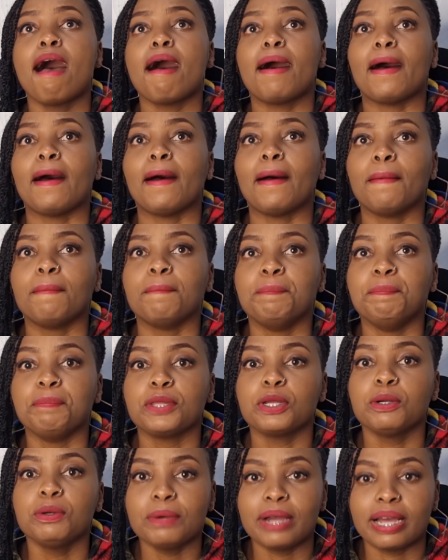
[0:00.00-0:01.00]

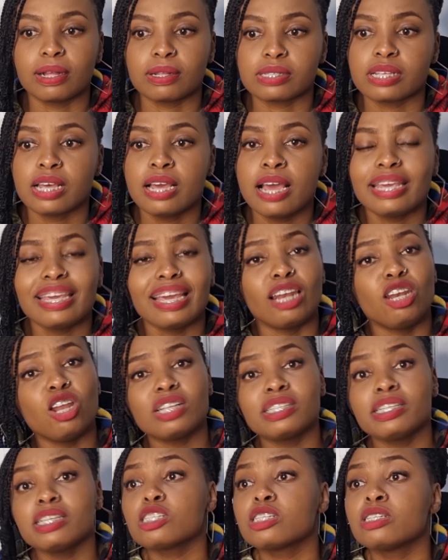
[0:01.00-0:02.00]
Who else?
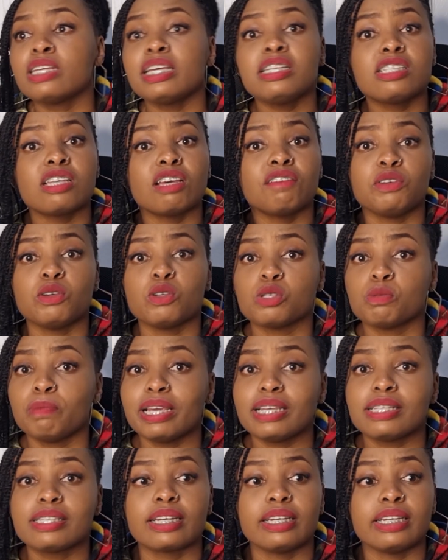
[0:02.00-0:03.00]
Yeah, just interviews,
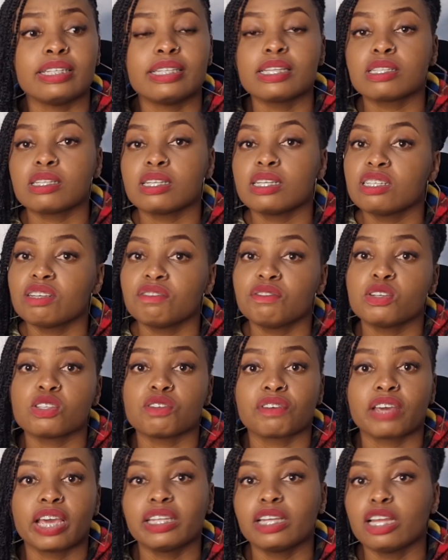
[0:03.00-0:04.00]
basically just interviews
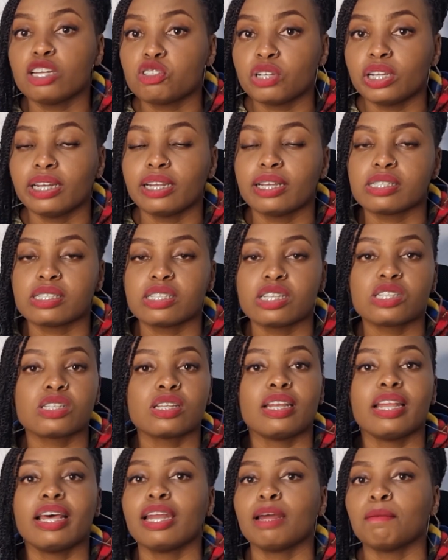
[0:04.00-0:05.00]
of Kenyan traders, just to
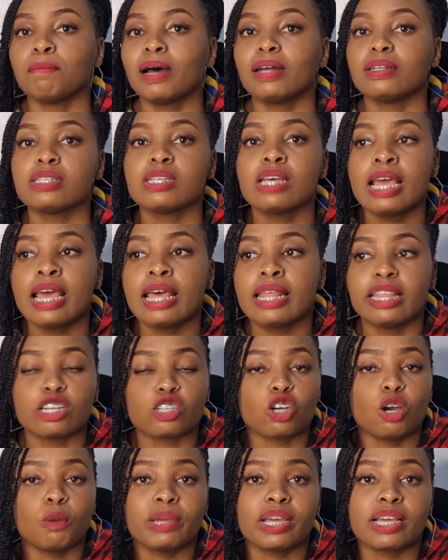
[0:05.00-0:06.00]
learn about the
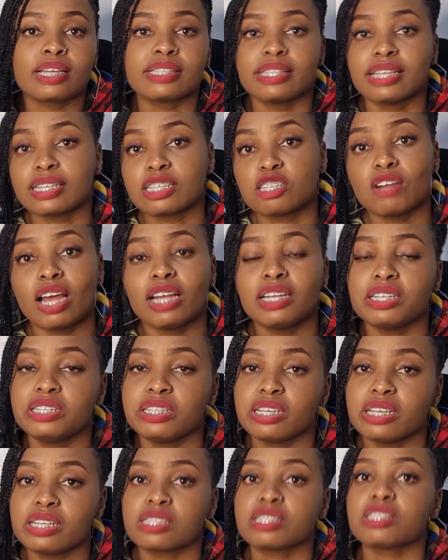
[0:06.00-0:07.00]
topics, the
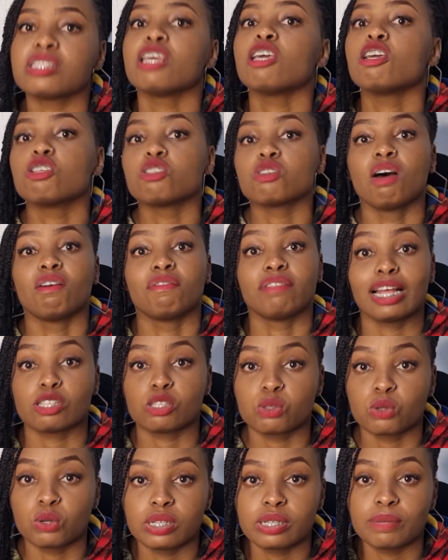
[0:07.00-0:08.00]
strategies, things of that
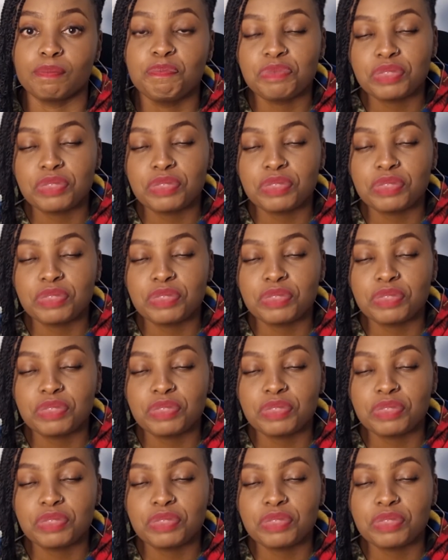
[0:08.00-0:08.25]
sort.